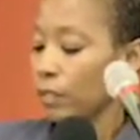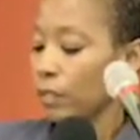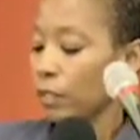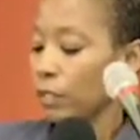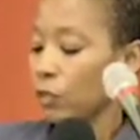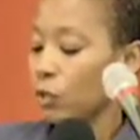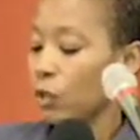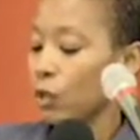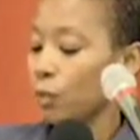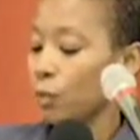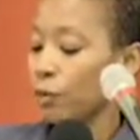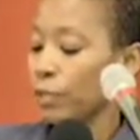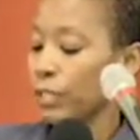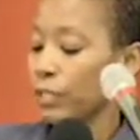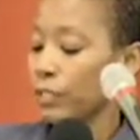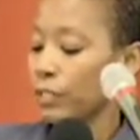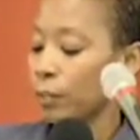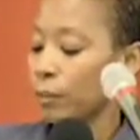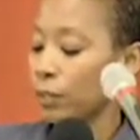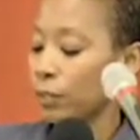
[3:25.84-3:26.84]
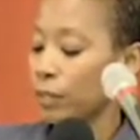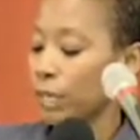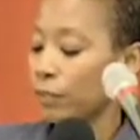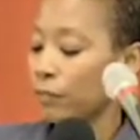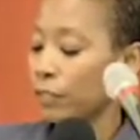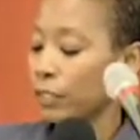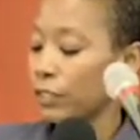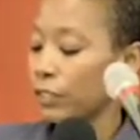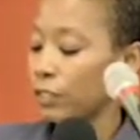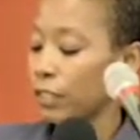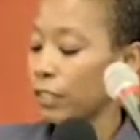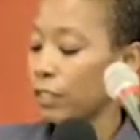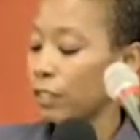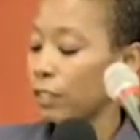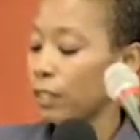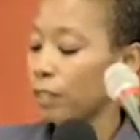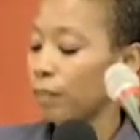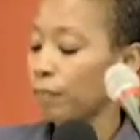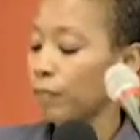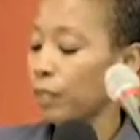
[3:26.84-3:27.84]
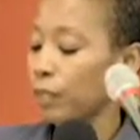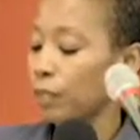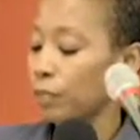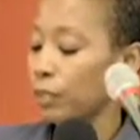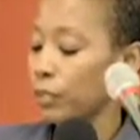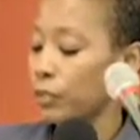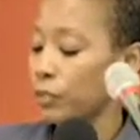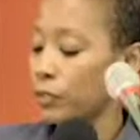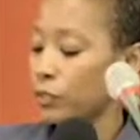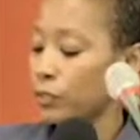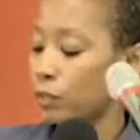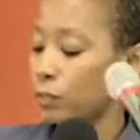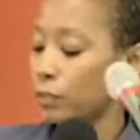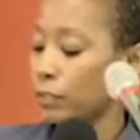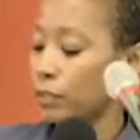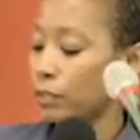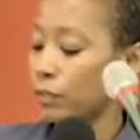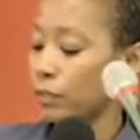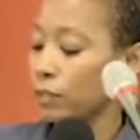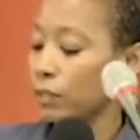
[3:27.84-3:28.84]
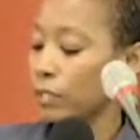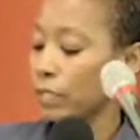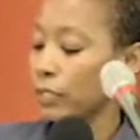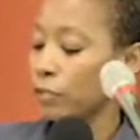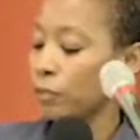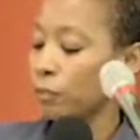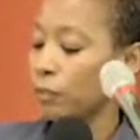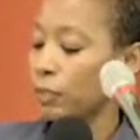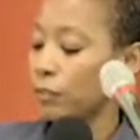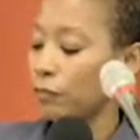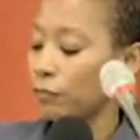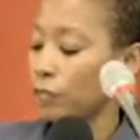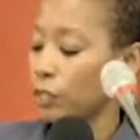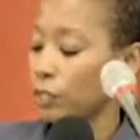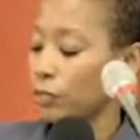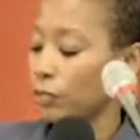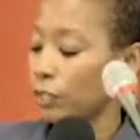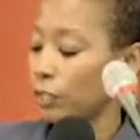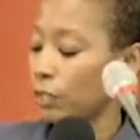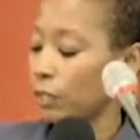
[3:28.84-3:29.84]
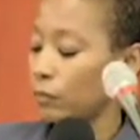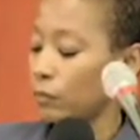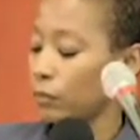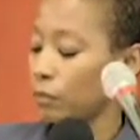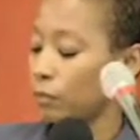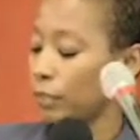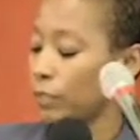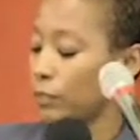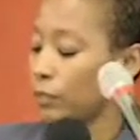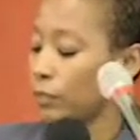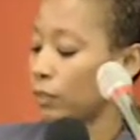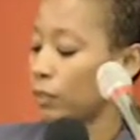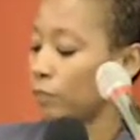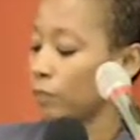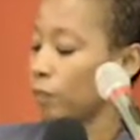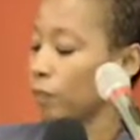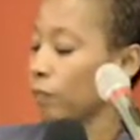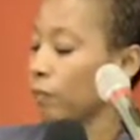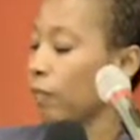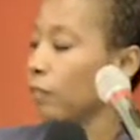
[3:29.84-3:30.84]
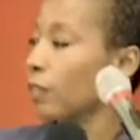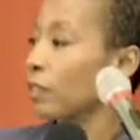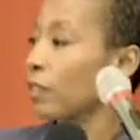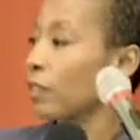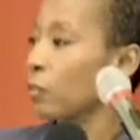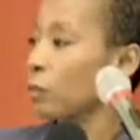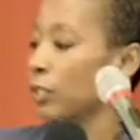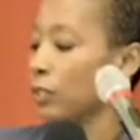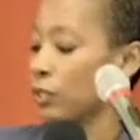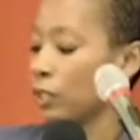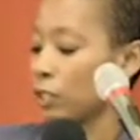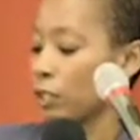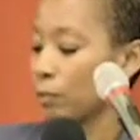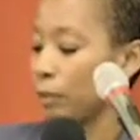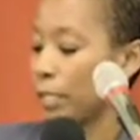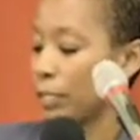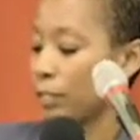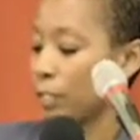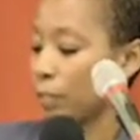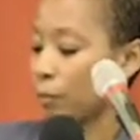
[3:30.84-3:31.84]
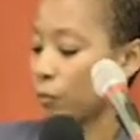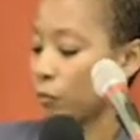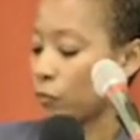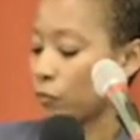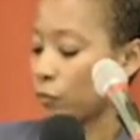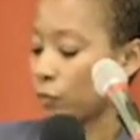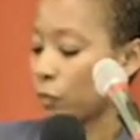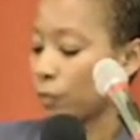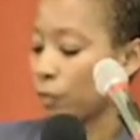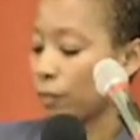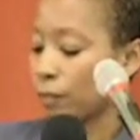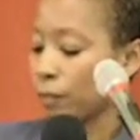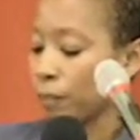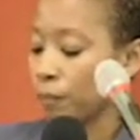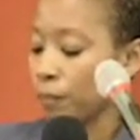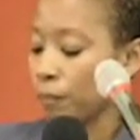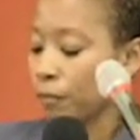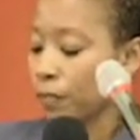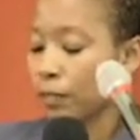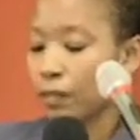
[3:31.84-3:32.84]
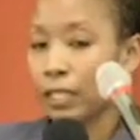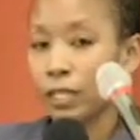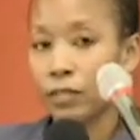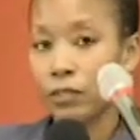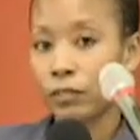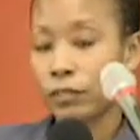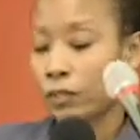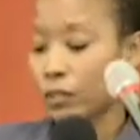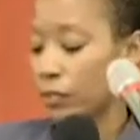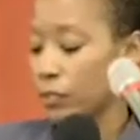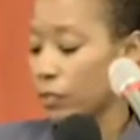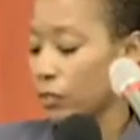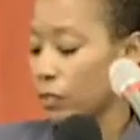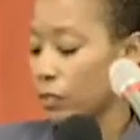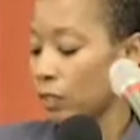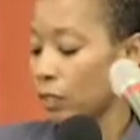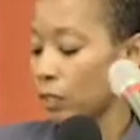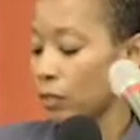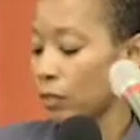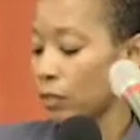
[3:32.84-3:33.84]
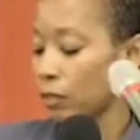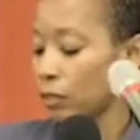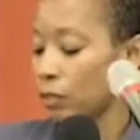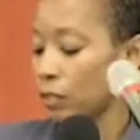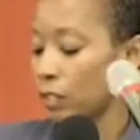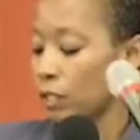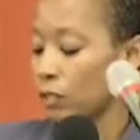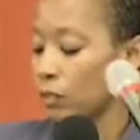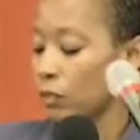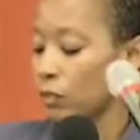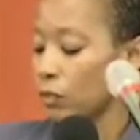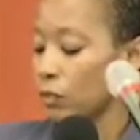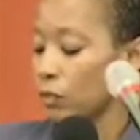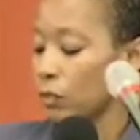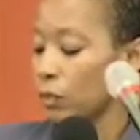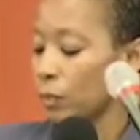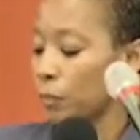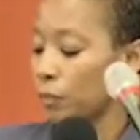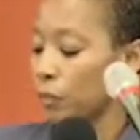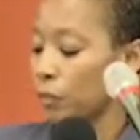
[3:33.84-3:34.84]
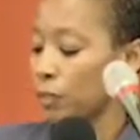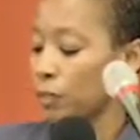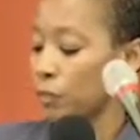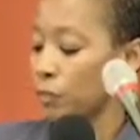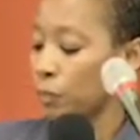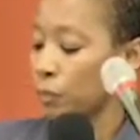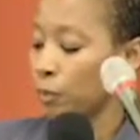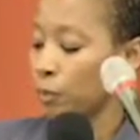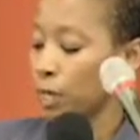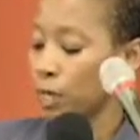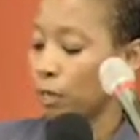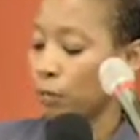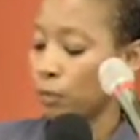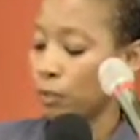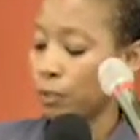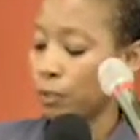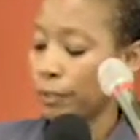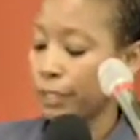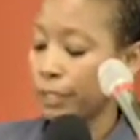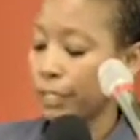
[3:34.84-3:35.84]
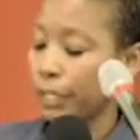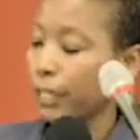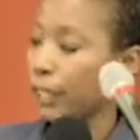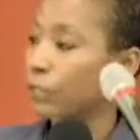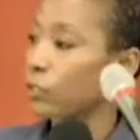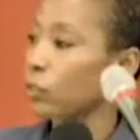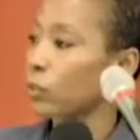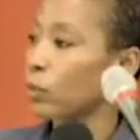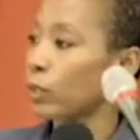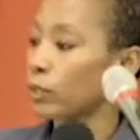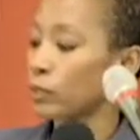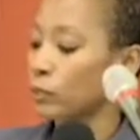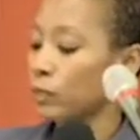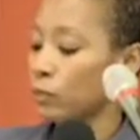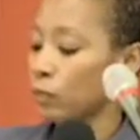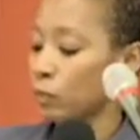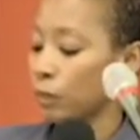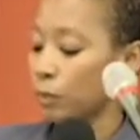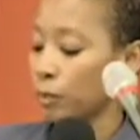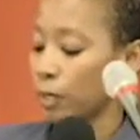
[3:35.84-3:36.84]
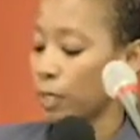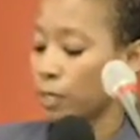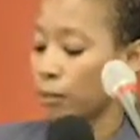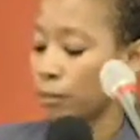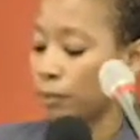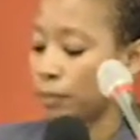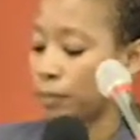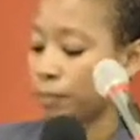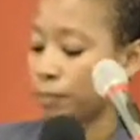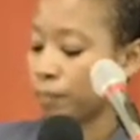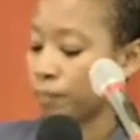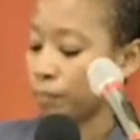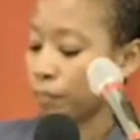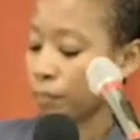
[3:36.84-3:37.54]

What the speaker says: Incorporate demographic data and participant/beneficiary information. And we talked about that before. That's statistics and a description of the problem and the consequences of the problem.